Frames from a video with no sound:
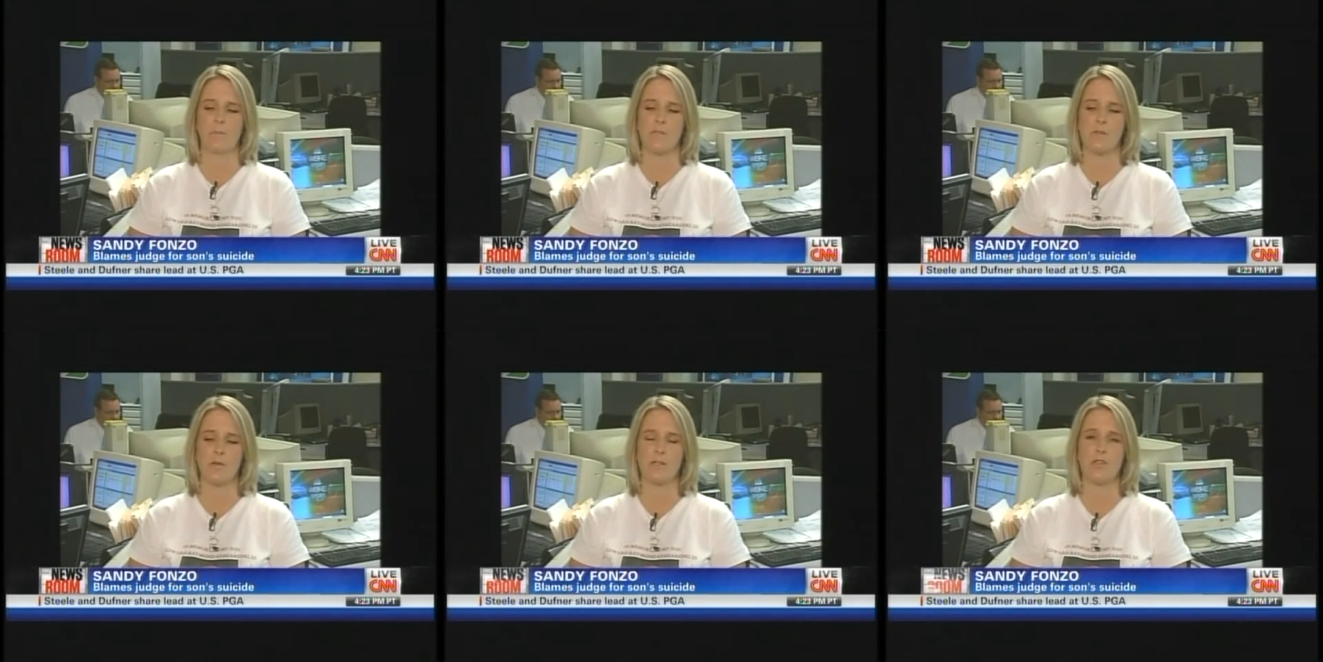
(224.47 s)

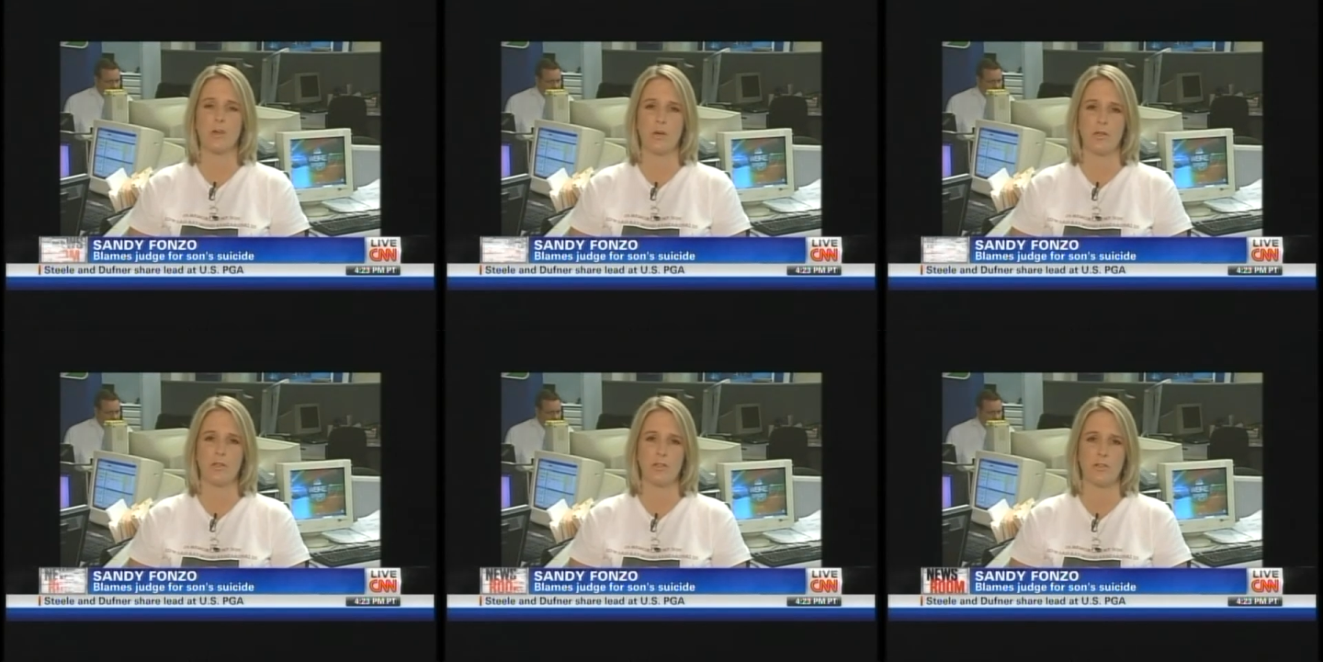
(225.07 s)
so his
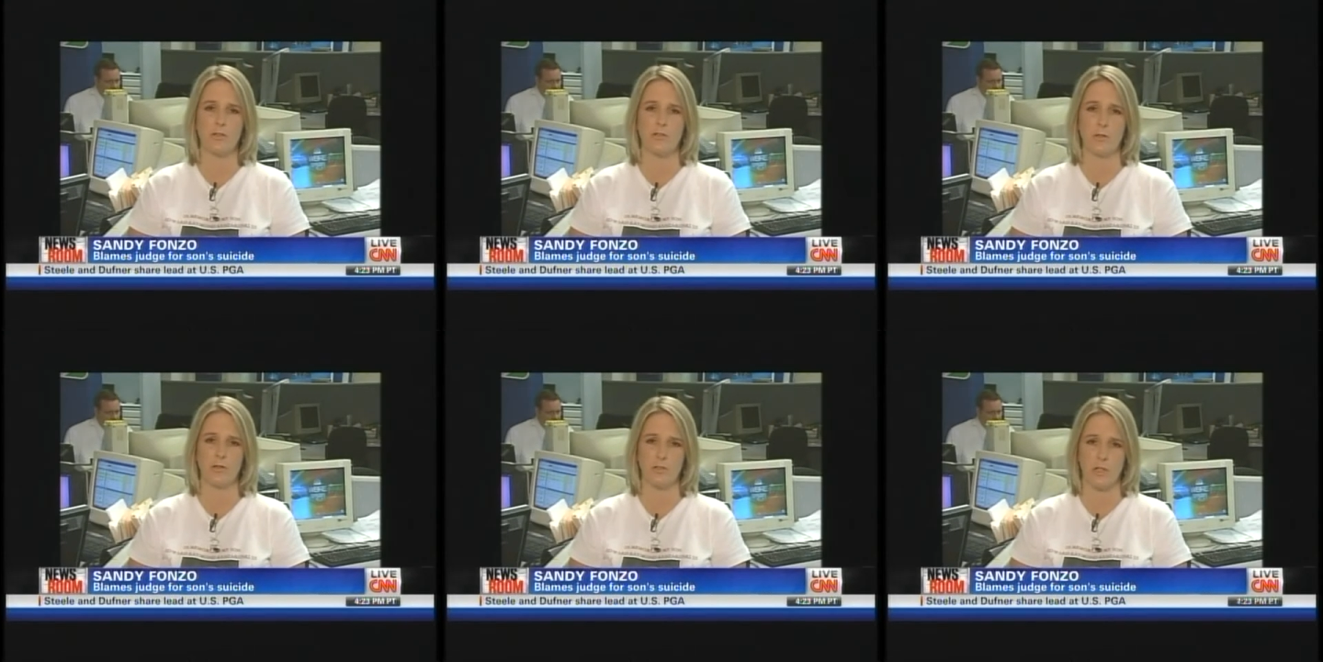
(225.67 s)
charge
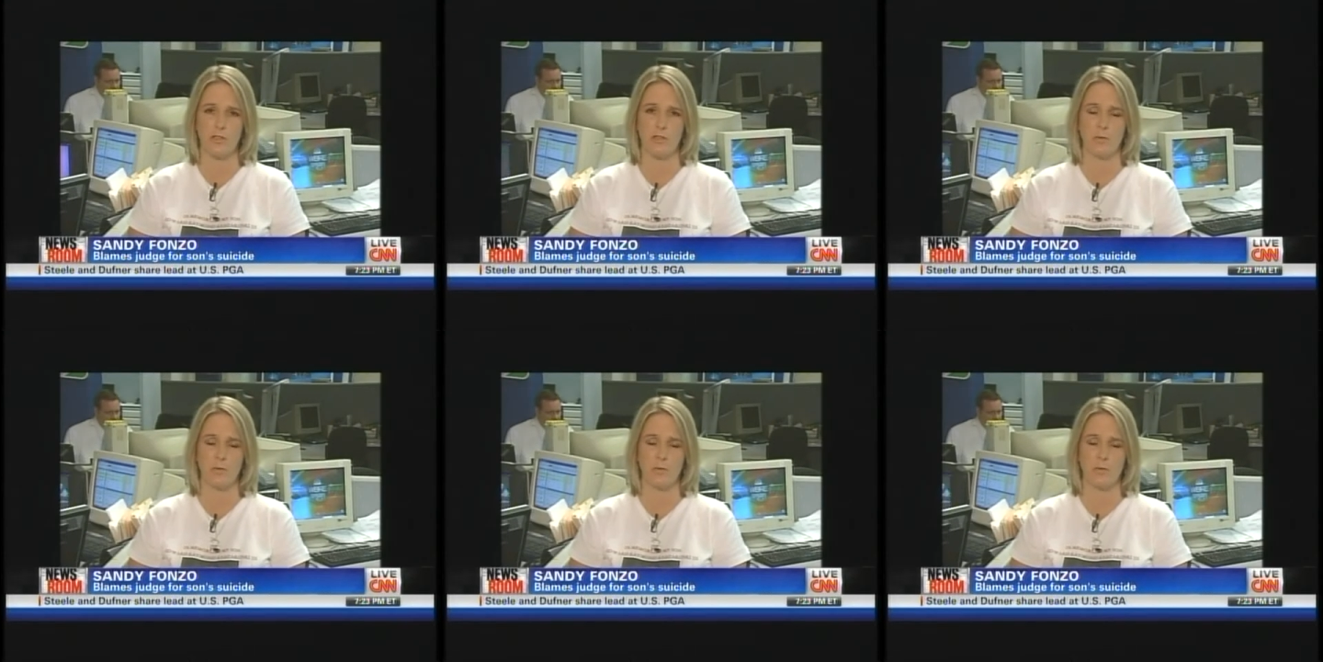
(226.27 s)
for Judge